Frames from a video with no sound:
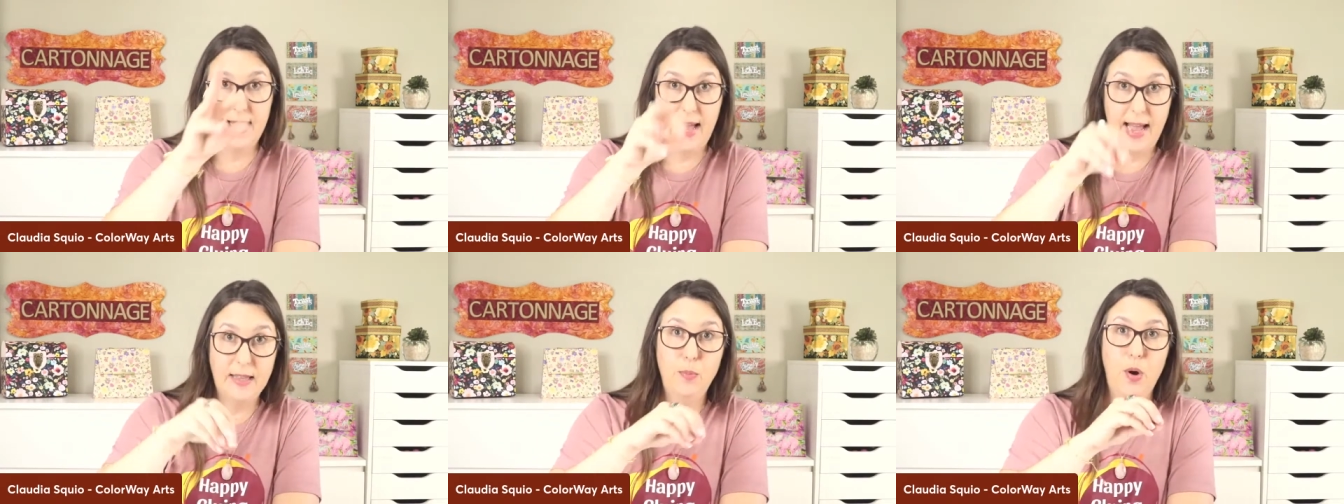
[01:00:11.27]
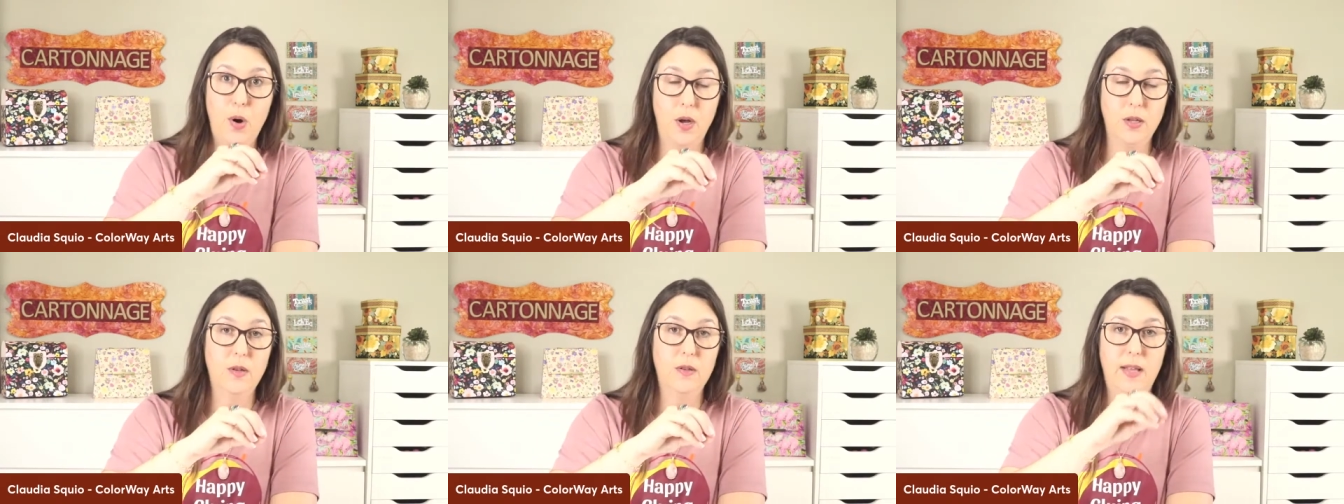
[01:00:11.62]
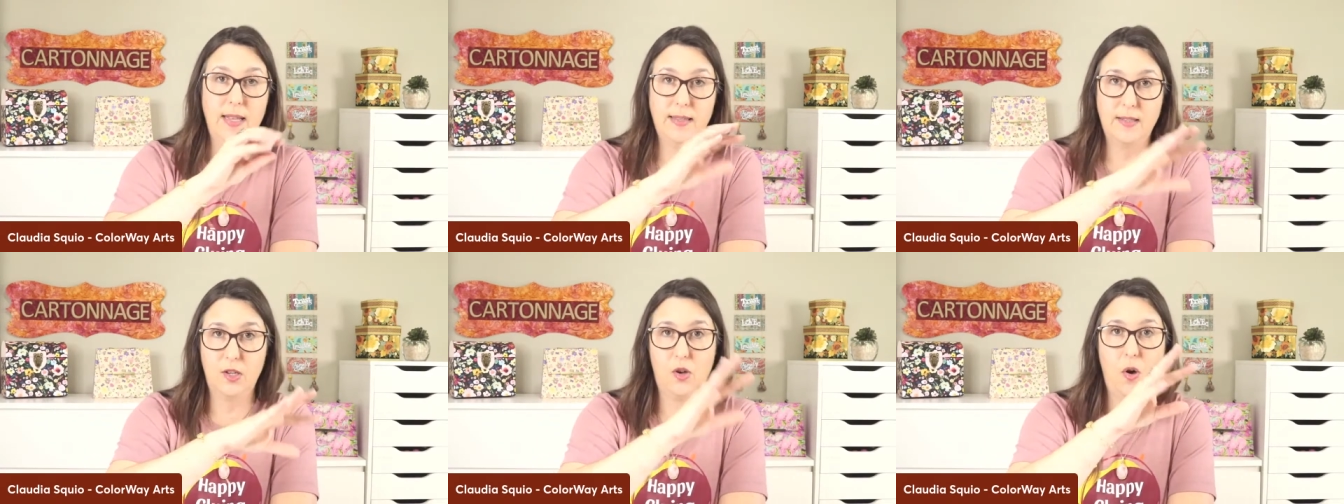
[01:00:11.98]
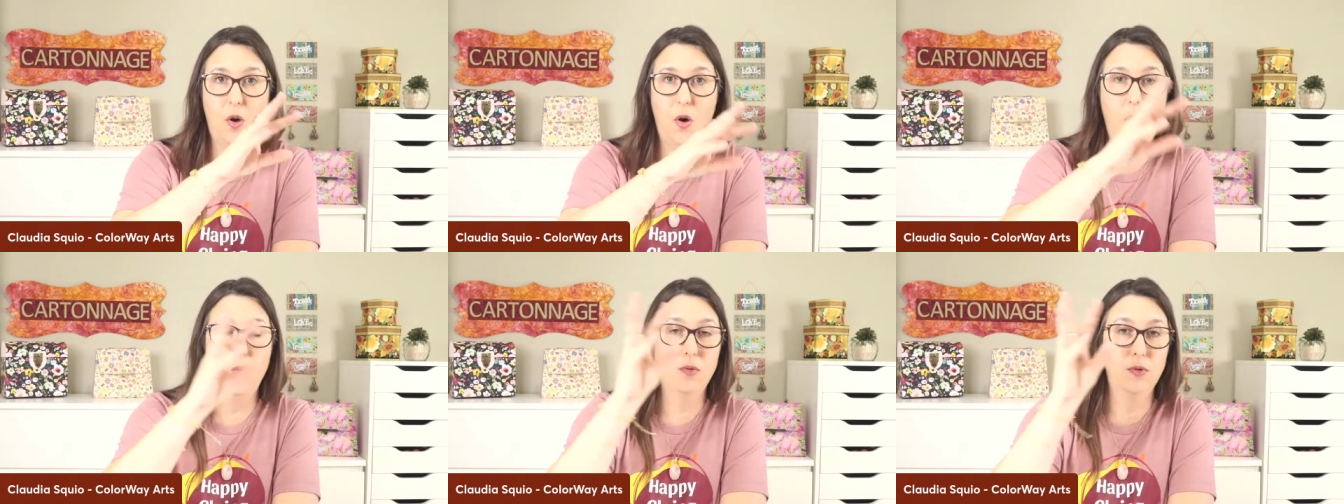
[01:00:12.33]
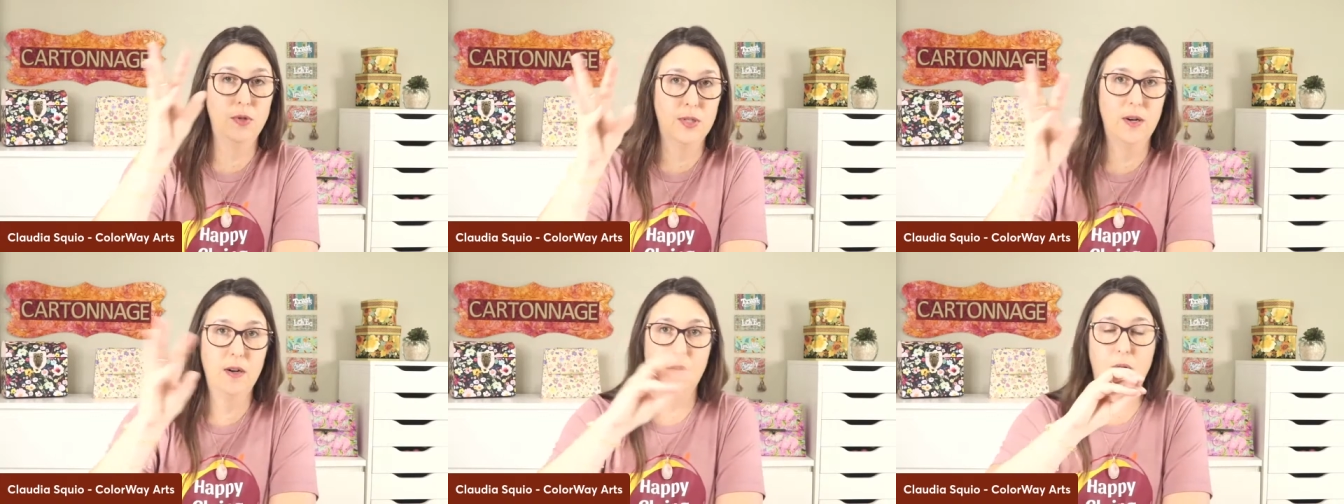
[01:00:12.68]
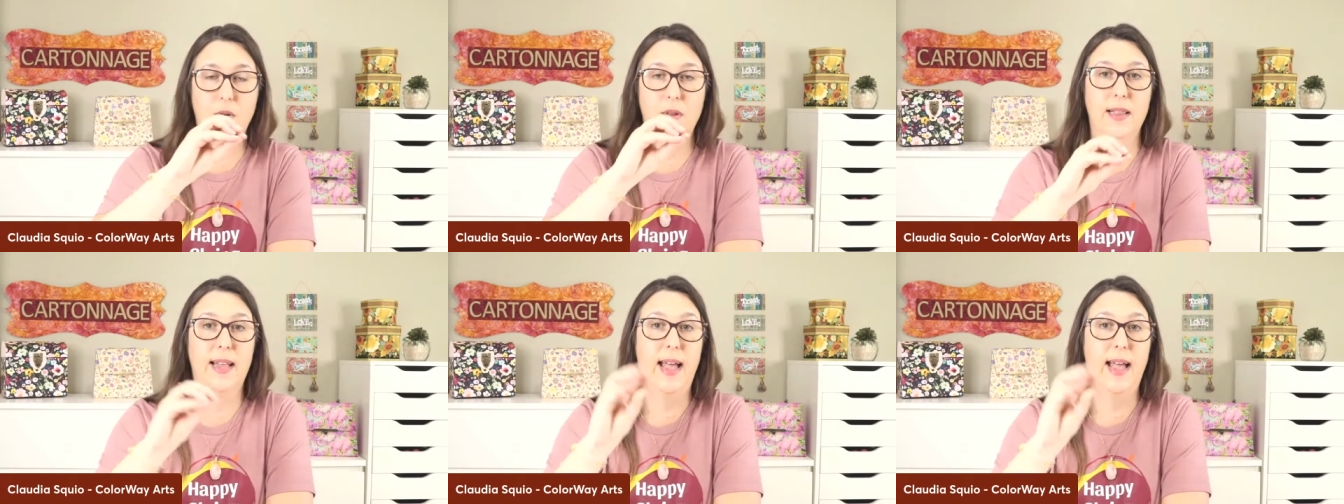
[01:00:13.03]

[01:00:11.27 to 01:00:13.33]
That product that's called circle.